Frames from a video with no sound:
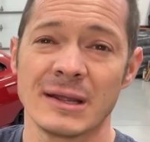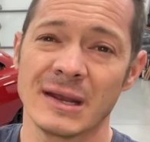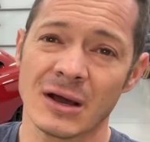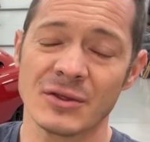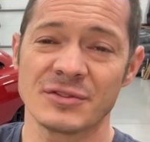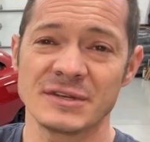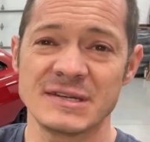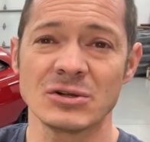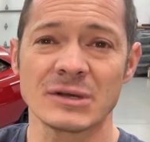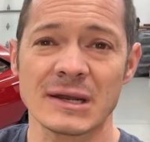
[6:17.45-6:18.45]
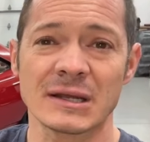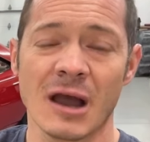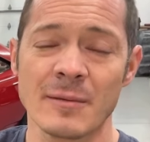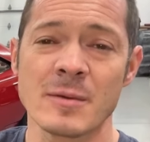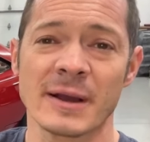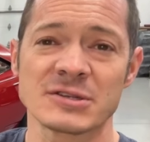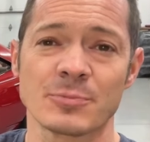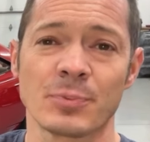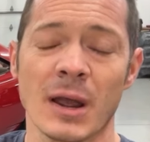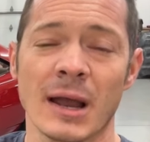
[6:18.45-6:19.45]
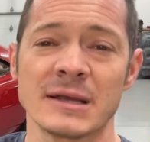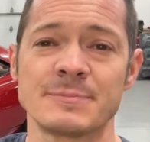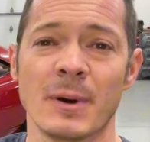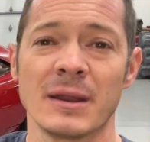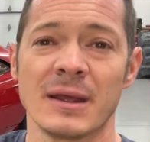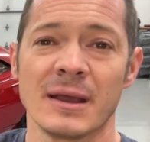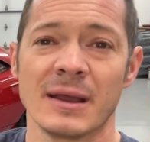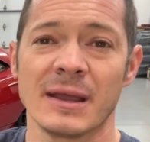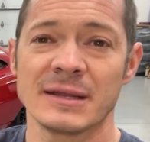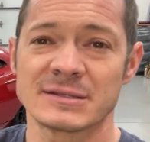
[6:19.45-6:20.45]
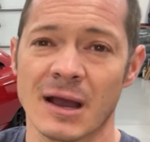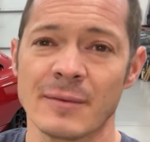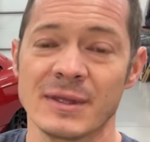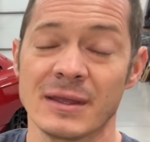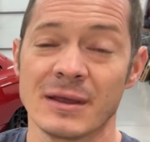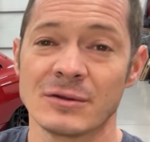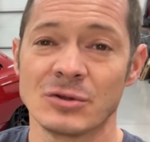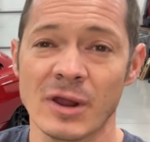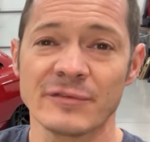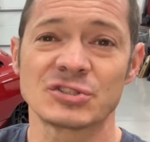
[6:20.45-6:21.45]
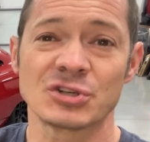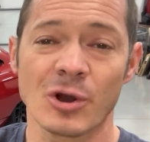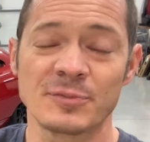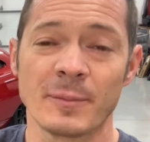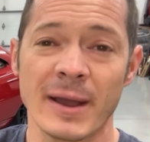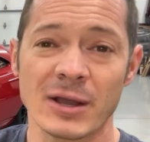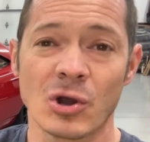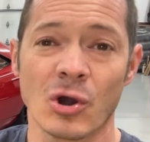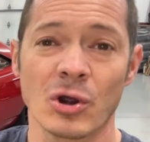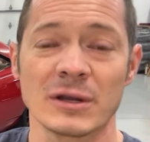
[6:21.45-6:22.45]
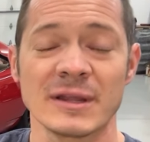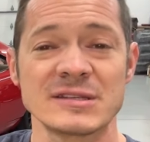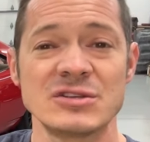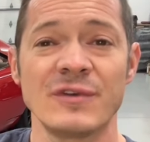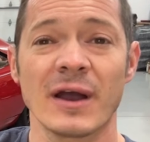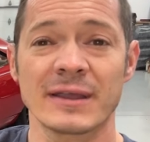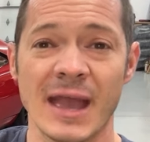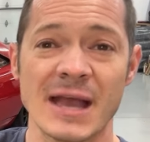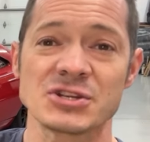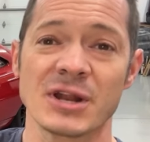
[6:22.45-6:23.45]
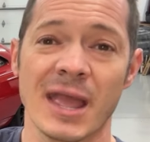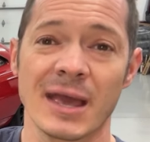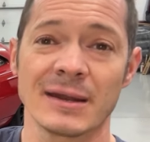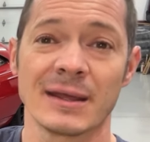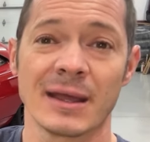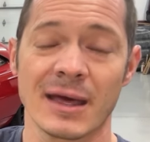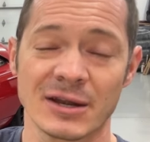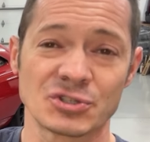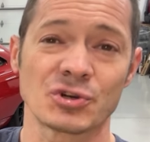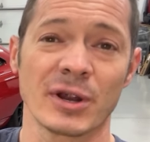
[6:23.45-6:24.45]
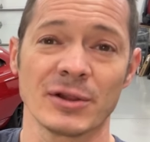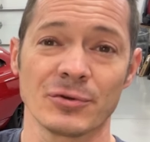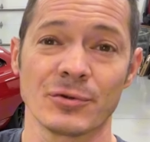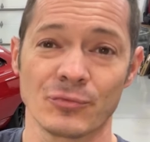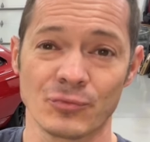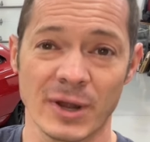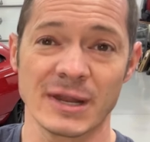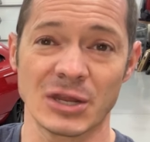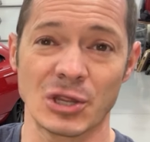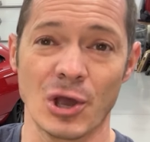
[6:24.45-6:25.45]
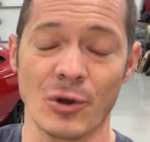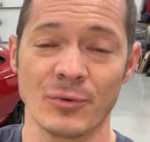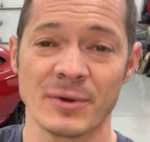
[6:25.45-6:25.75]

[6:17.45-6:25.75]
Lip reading: Now, the deal kind of caught me by surprise, but it taught me, don't ever show up to buy a car unless you've got cash in hand and a trailer ready to go.